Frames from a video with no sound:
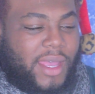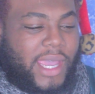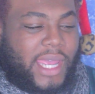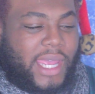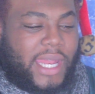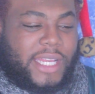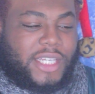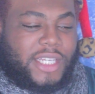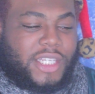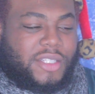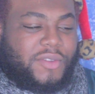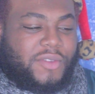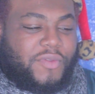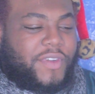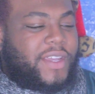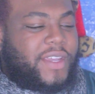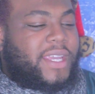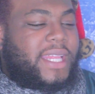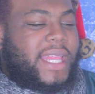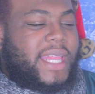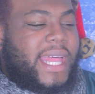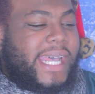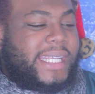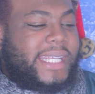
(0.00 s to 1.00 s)
And I just
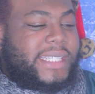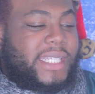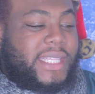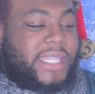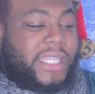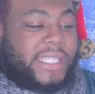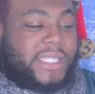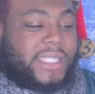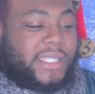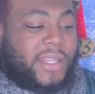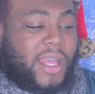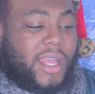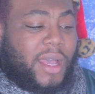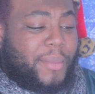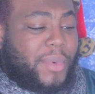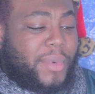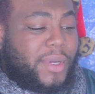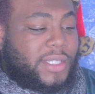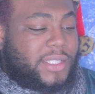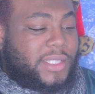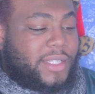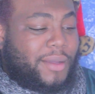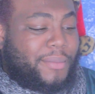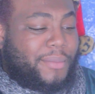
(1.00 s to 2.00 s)
realized that these
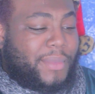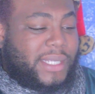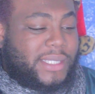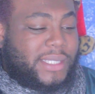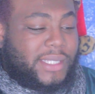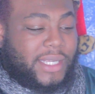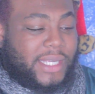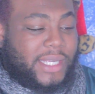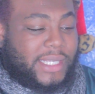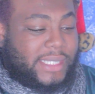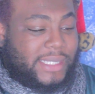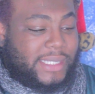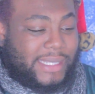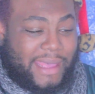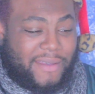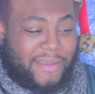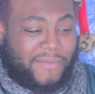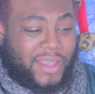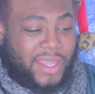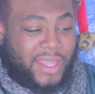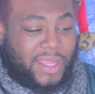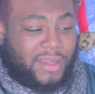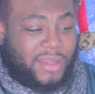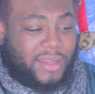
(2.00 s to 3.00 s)
numbers, they're missing a
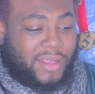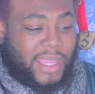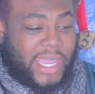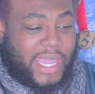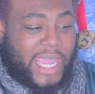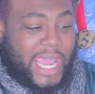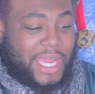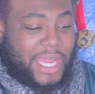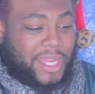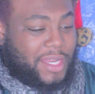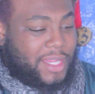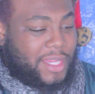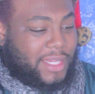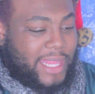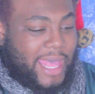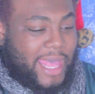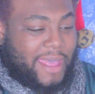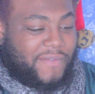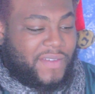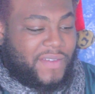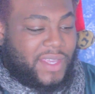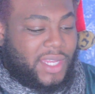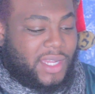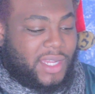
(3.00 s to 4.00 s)
7 and an
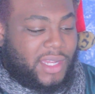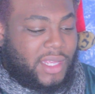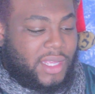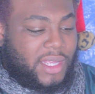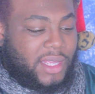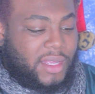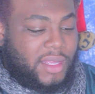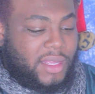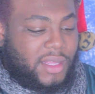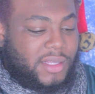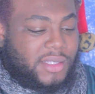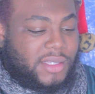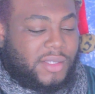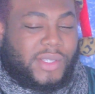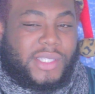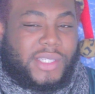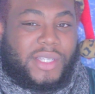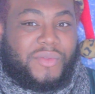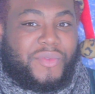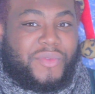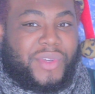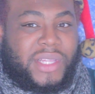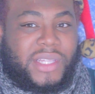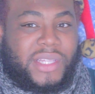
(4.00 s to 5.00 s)
11. So
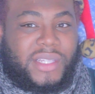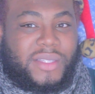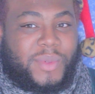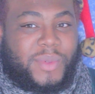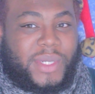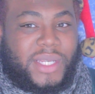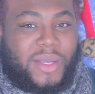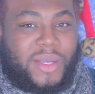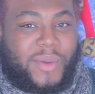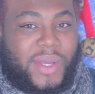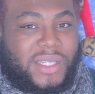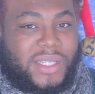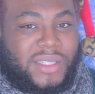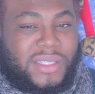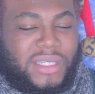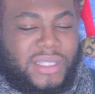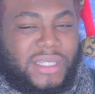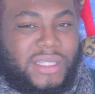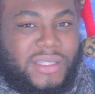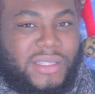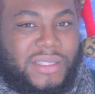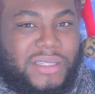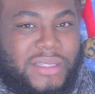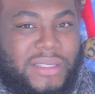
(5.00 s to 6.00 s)
is it really 20
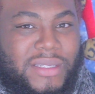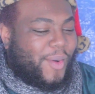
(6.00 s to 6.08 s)
questions?